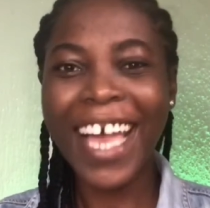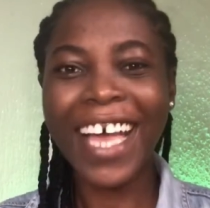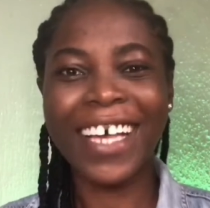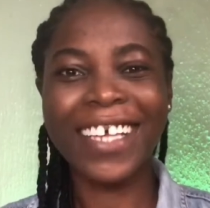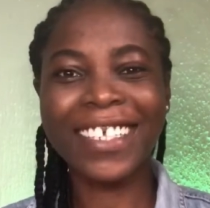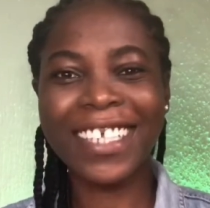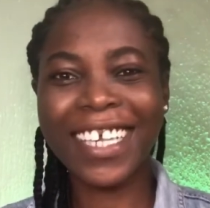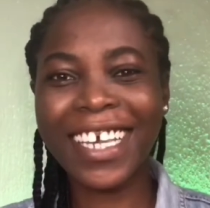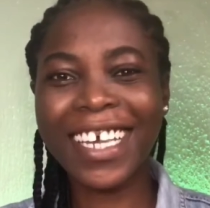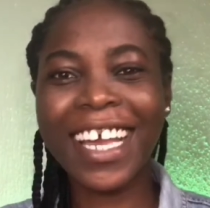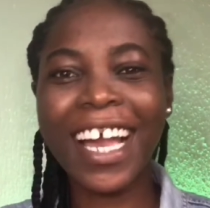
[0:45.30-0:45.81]

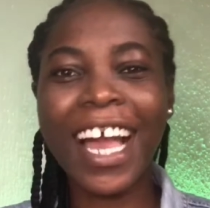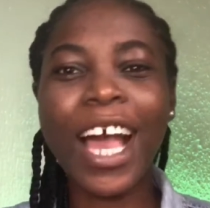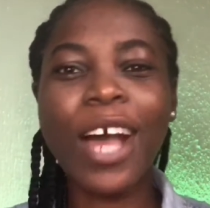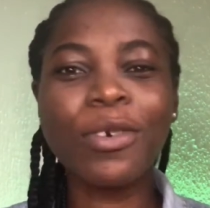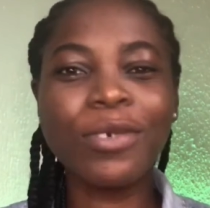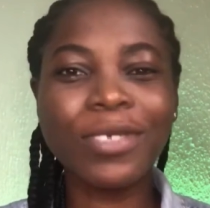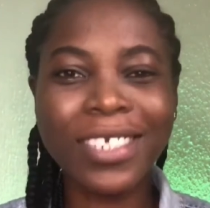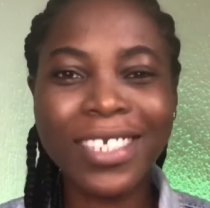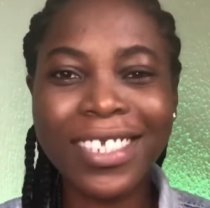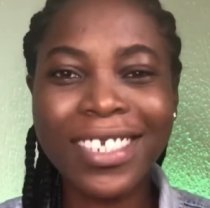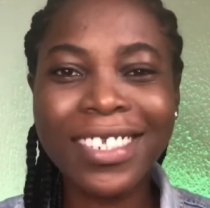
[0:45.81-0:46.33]
I'm like,
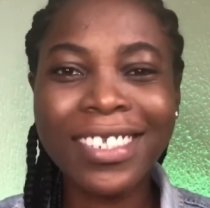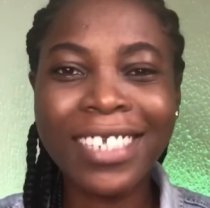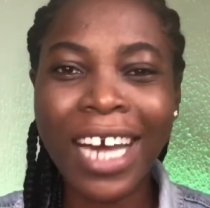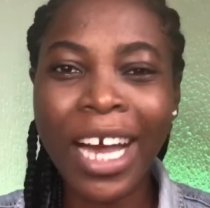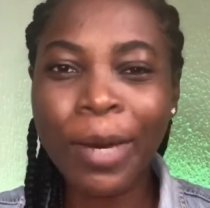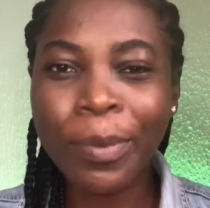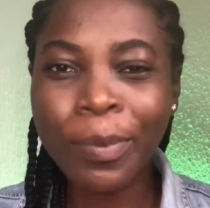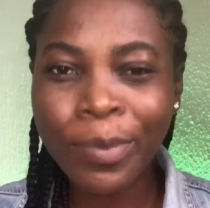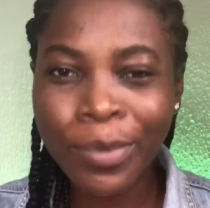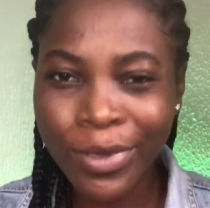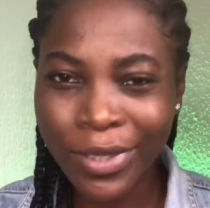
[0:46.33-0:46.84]
how did it
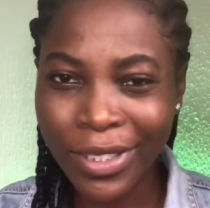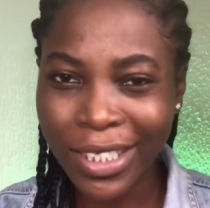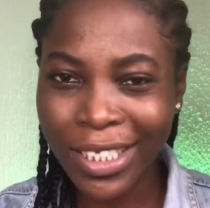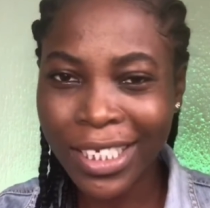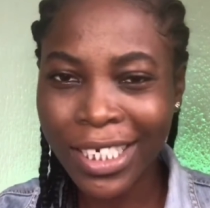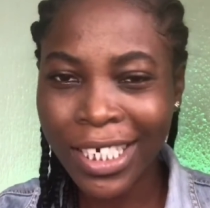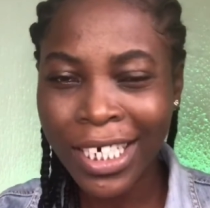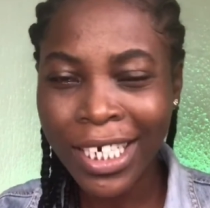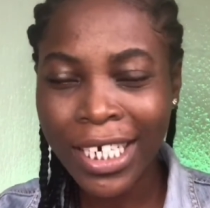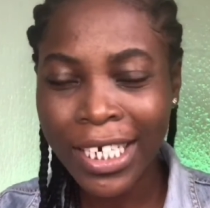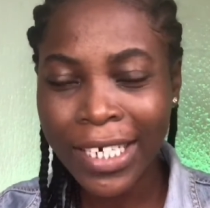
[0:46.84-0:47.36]
happen?
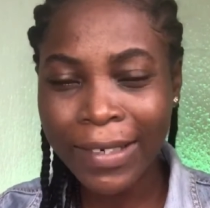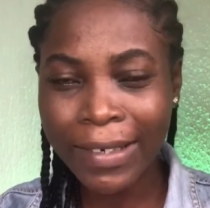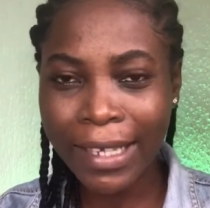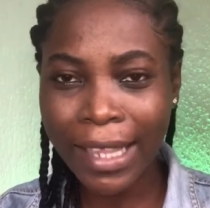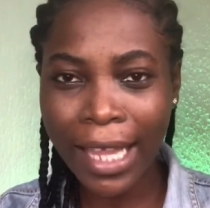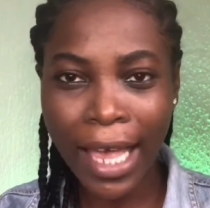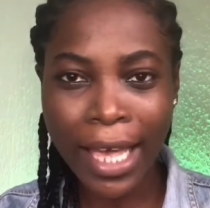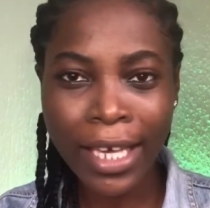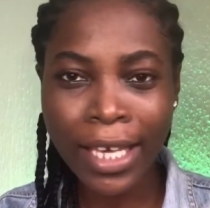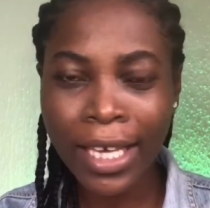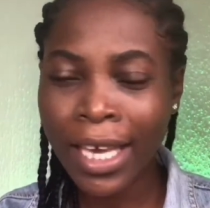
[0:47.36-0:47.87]
You're
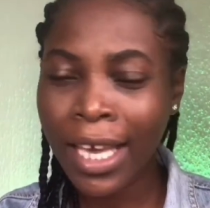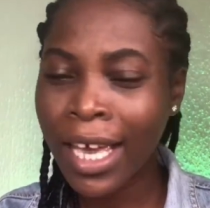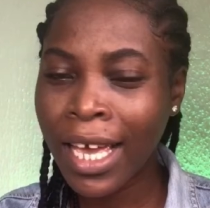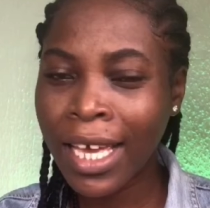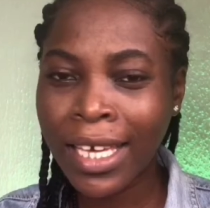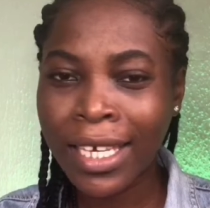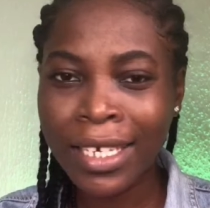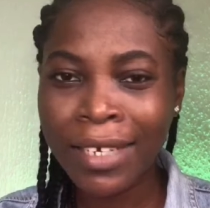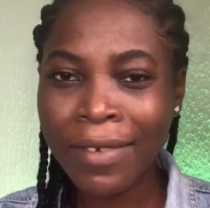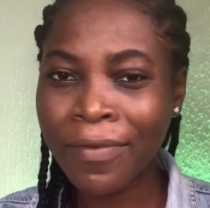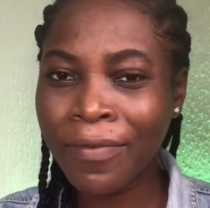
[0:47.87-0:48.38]
like,
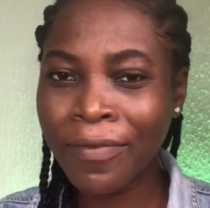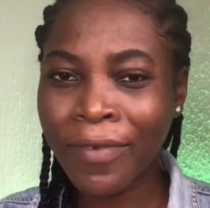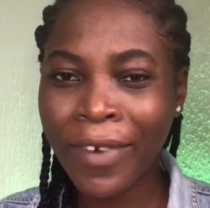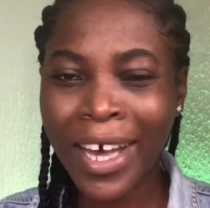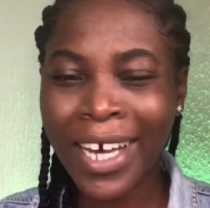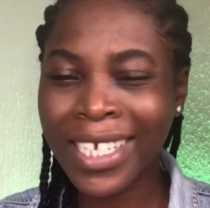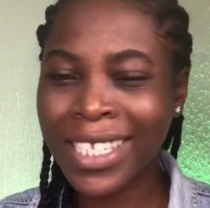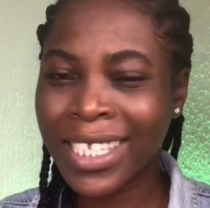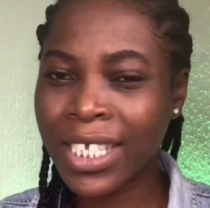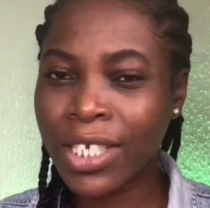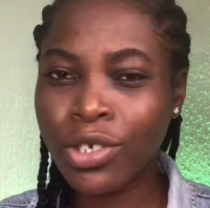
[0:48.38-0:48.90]
in
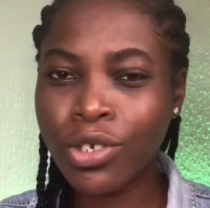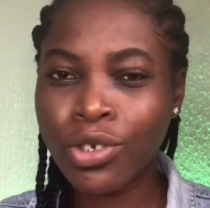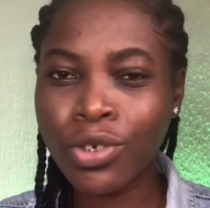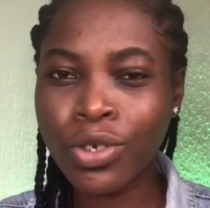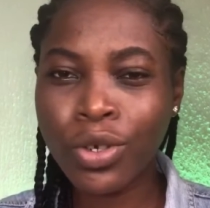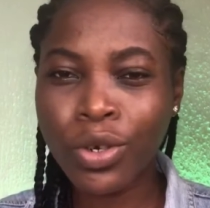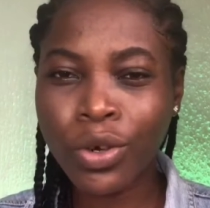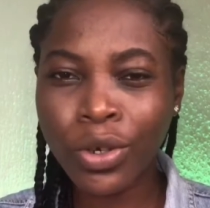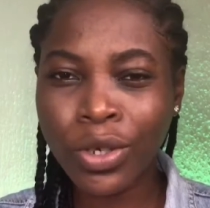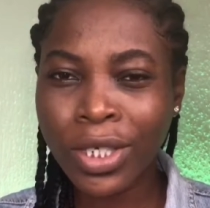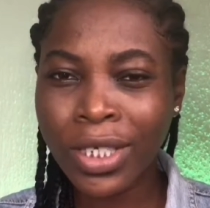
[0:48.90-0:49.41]
fact, he's
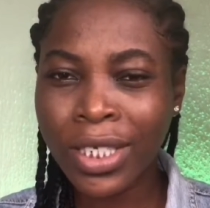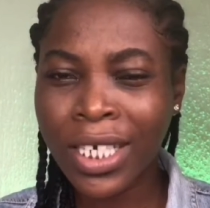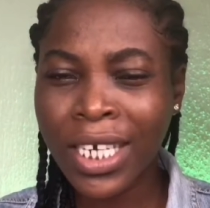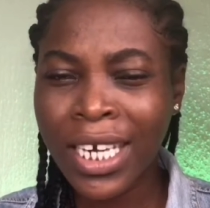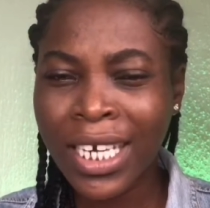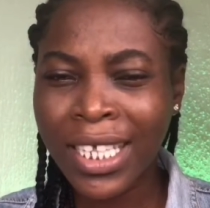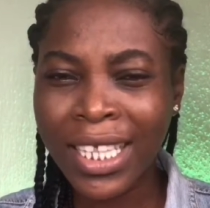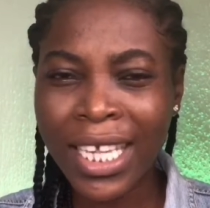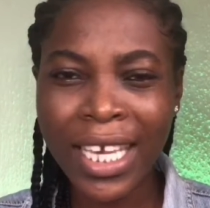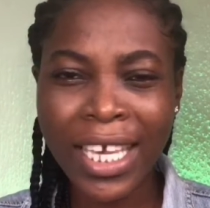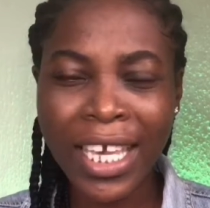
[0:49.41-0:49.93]
shocked
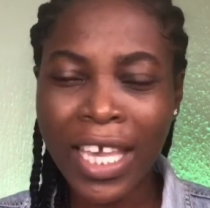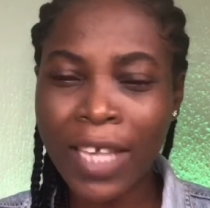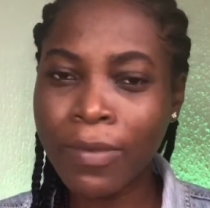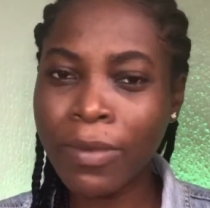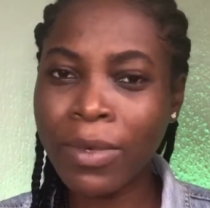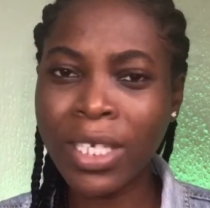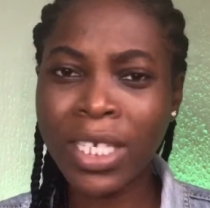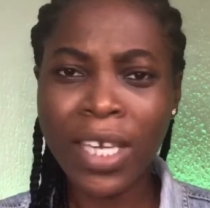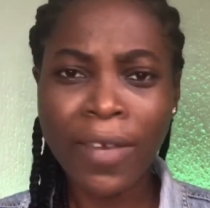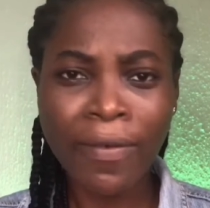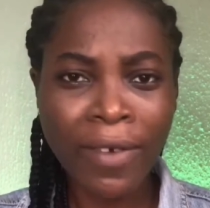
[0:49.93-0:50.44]
that he has
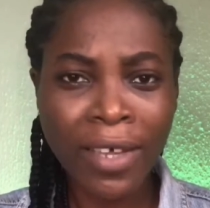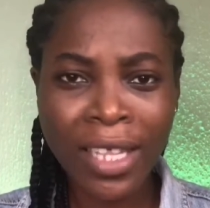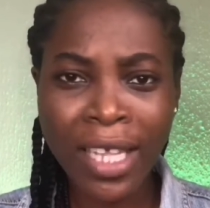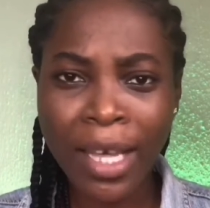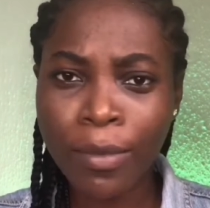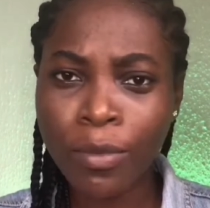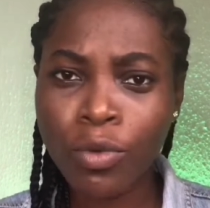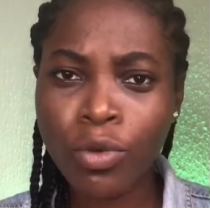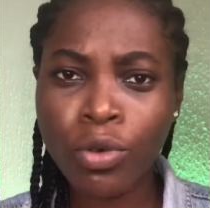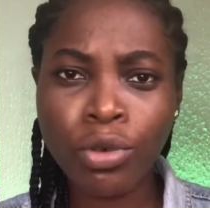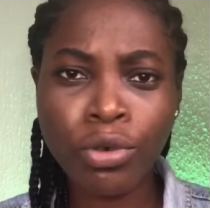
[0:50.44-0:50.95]
been giving
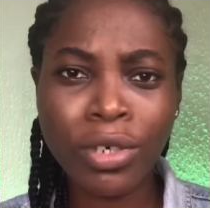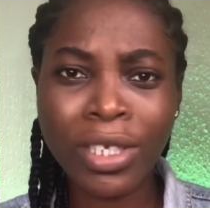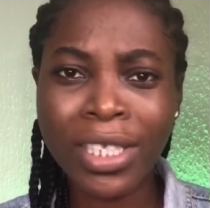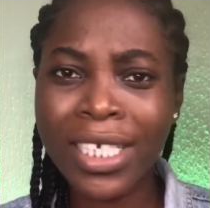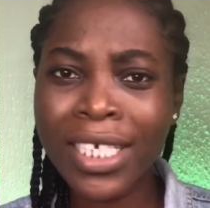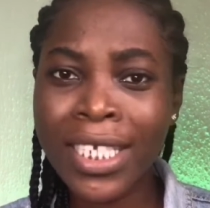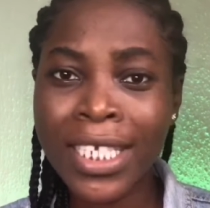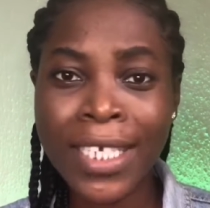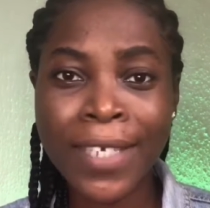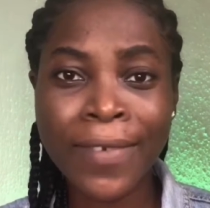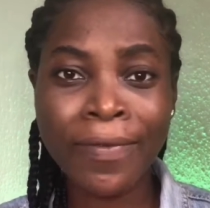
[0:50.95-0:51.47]
them
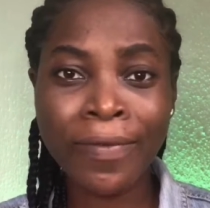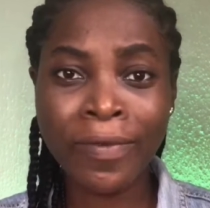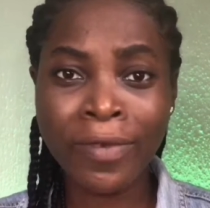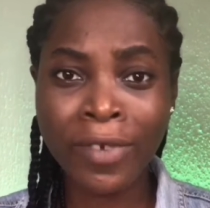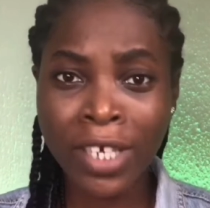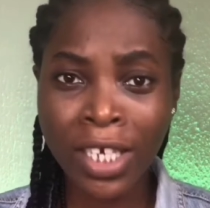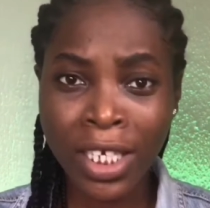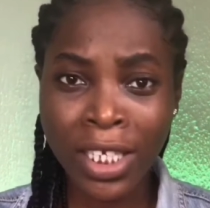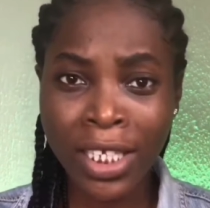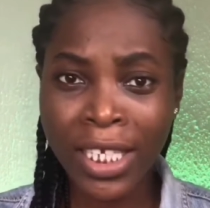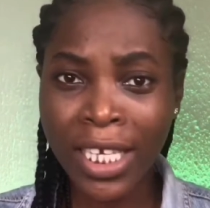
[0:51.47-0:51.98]
quality
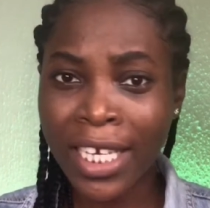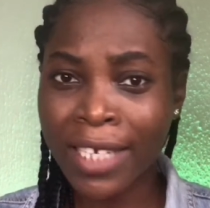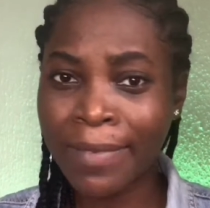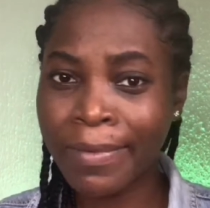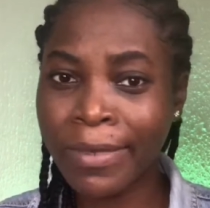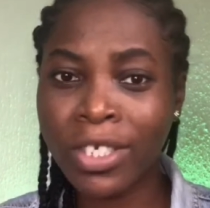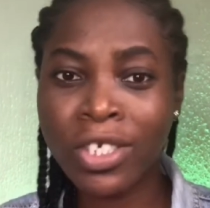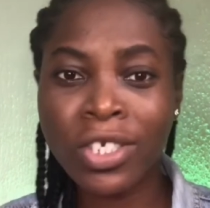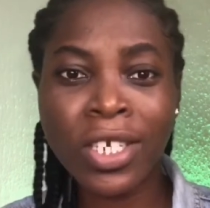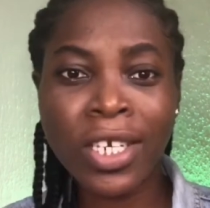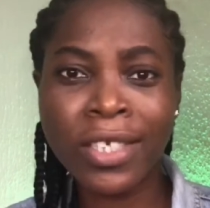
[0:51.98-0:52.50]
feed, he has
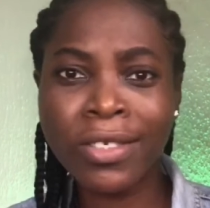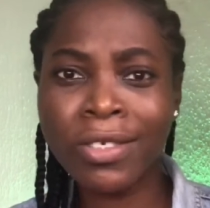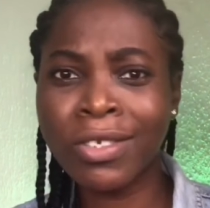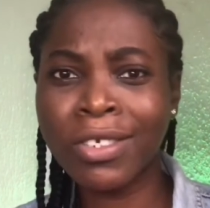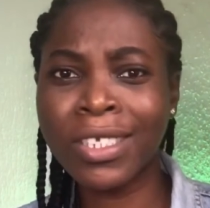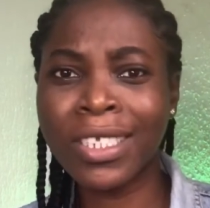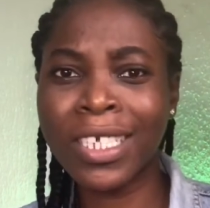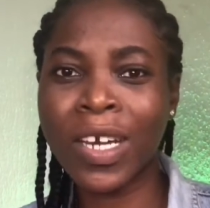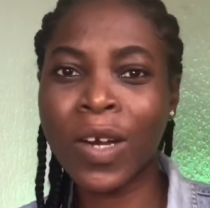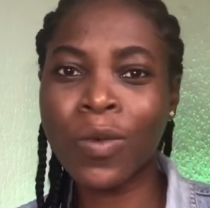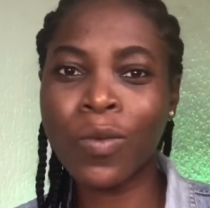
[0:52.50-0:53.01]
been
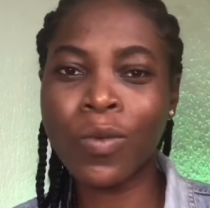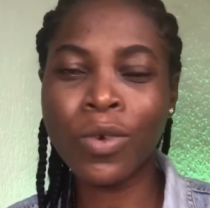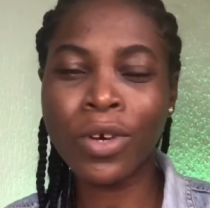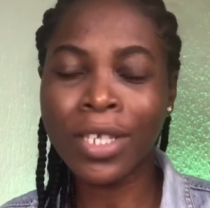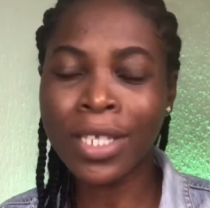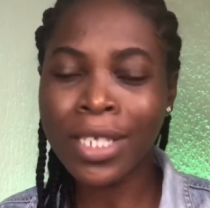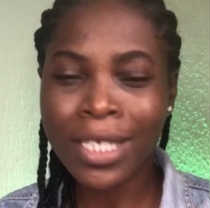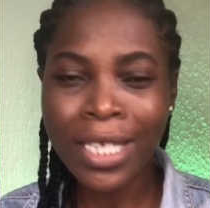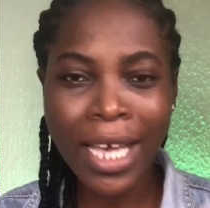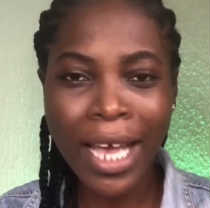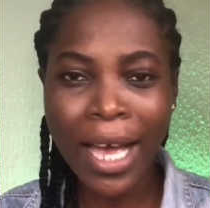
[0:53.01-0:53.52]
changing their
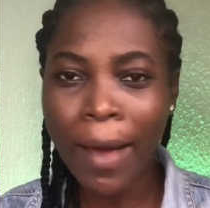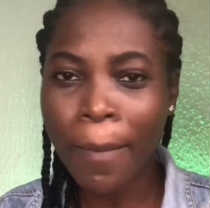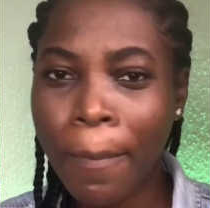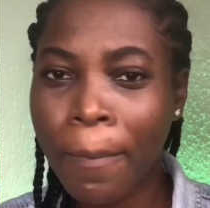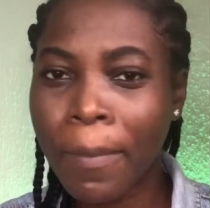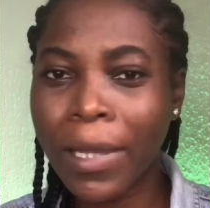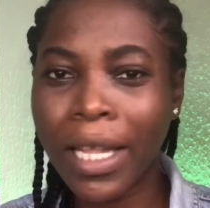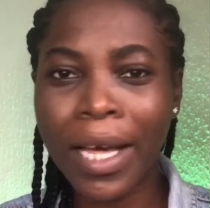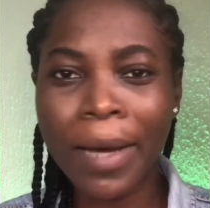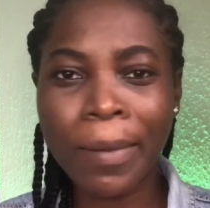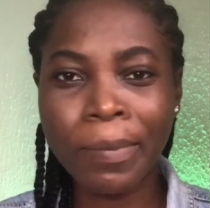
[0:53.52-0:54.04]
water,
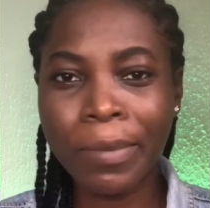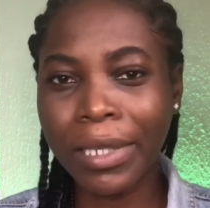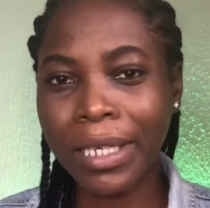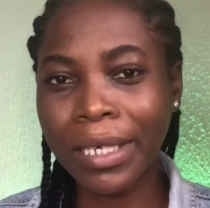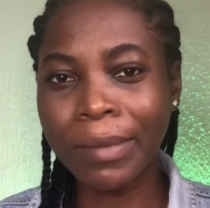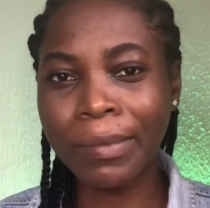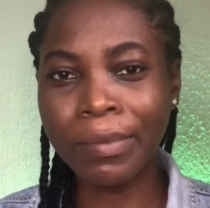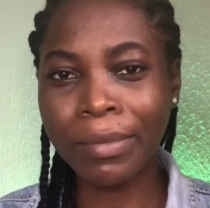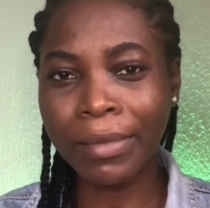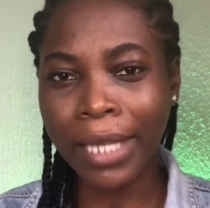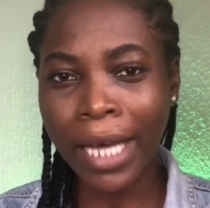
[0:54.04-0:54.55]
blah
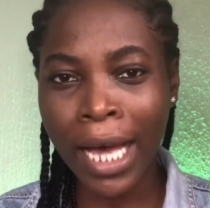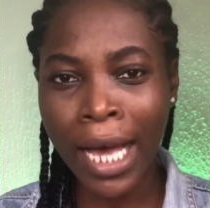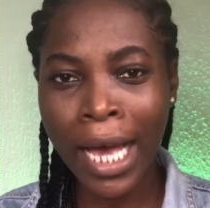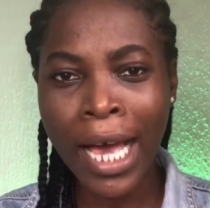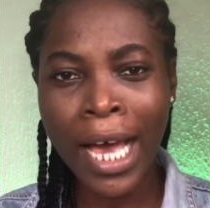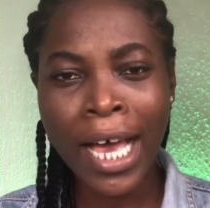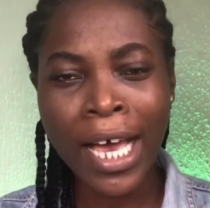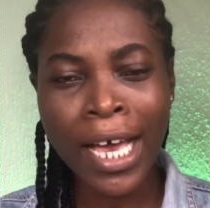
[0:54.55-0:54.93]
blah blah.